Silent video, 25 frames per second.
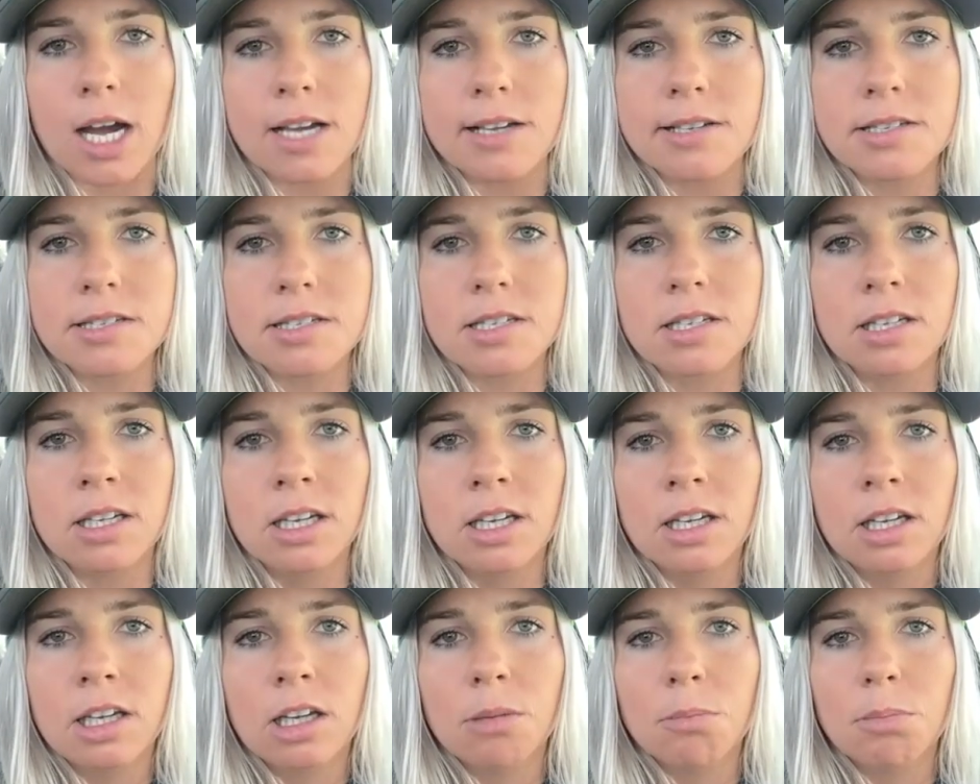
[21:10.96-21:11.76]
us,
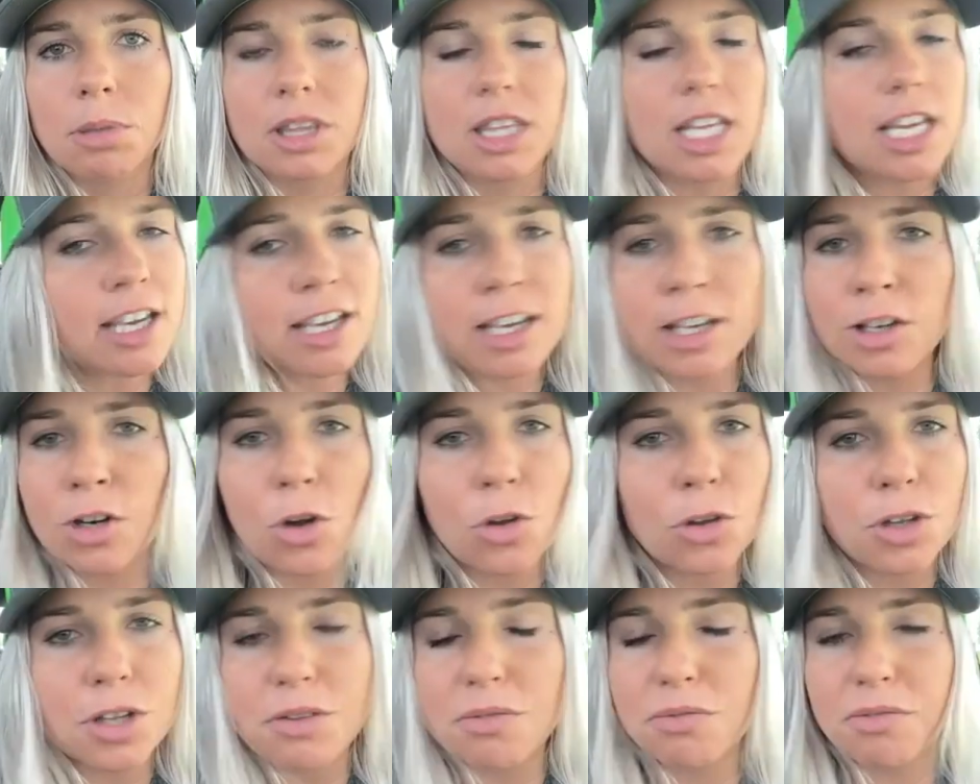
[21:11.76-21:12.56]
but they can
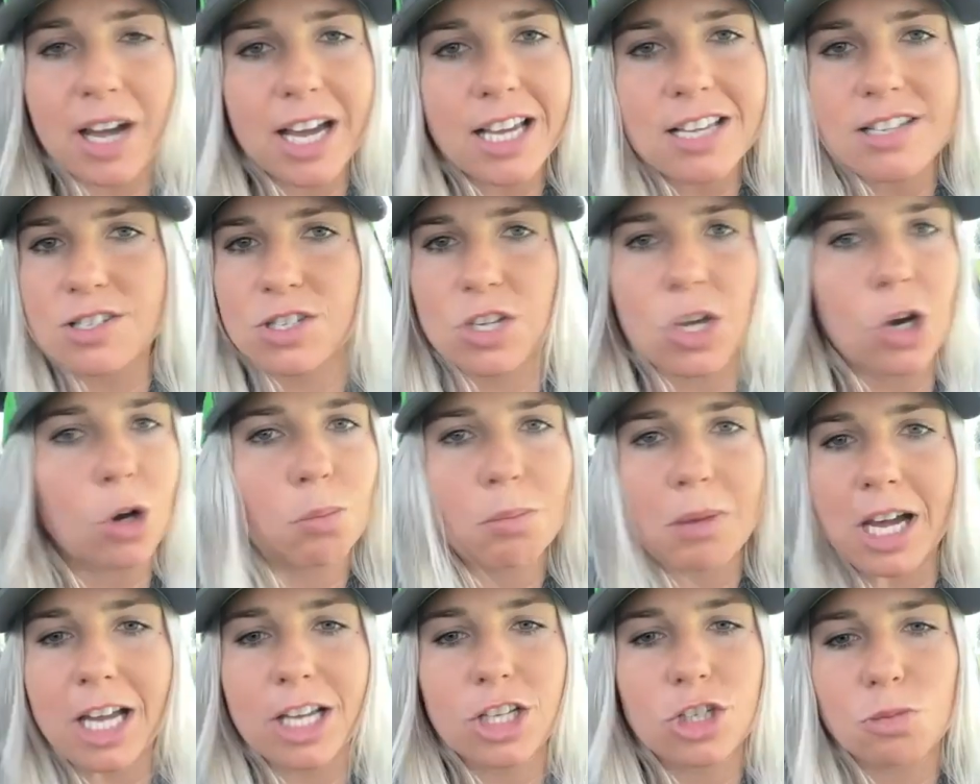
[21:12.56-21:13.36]
only fight so
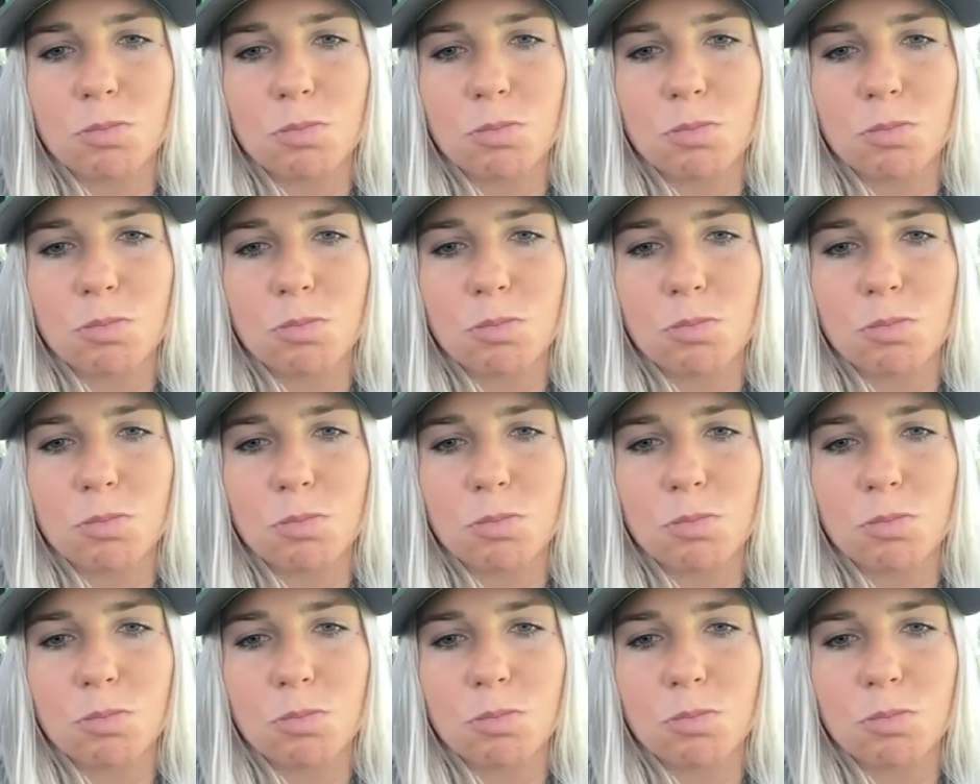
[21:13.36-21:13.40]
much